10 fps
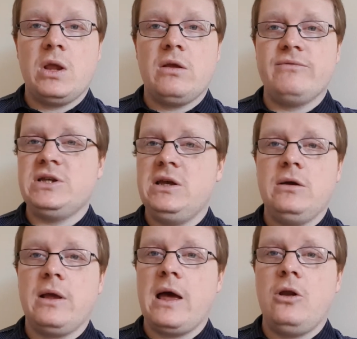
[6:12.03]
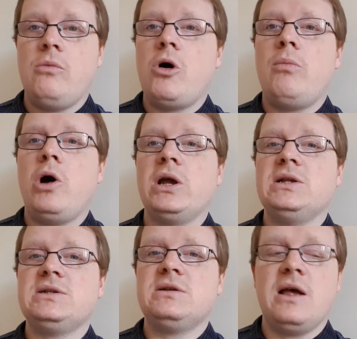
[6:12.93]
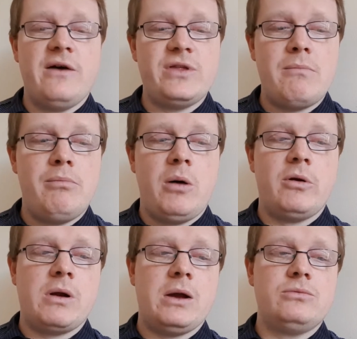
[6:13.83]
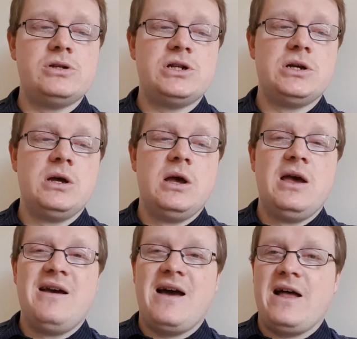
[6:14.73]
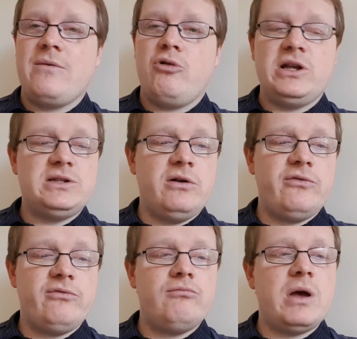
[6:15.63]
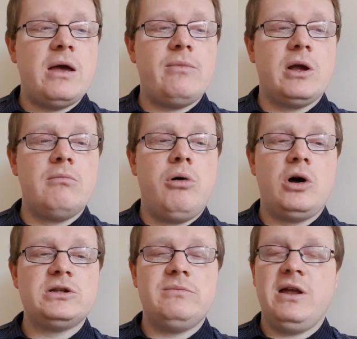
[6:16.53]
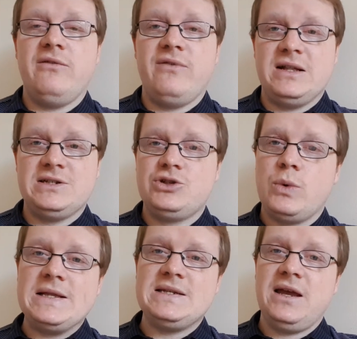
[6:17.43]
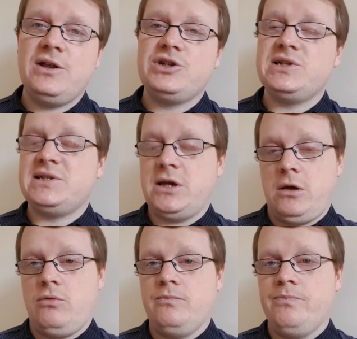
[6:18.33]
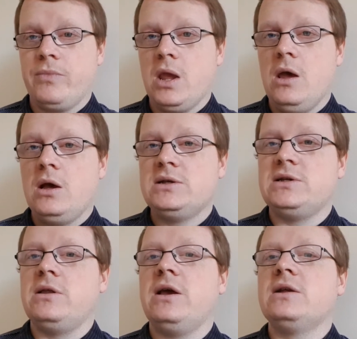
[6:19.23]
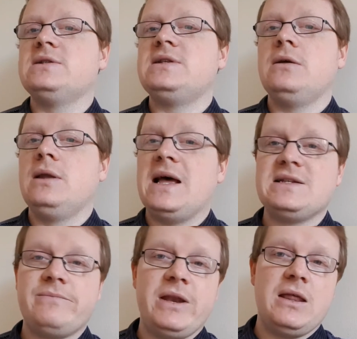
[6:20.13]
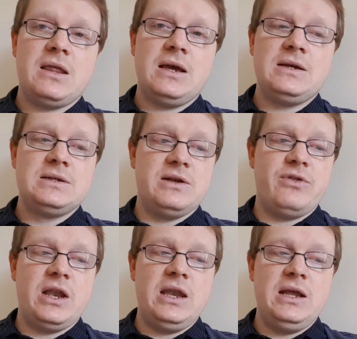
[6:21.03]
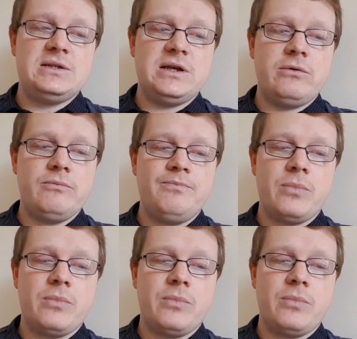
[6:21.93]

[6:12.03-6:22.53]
So obviously you can get a lot more points, having them bomb around, and they're pretty tough. They can possibly advance 20 inches too. So they can steal last minute things if they need to.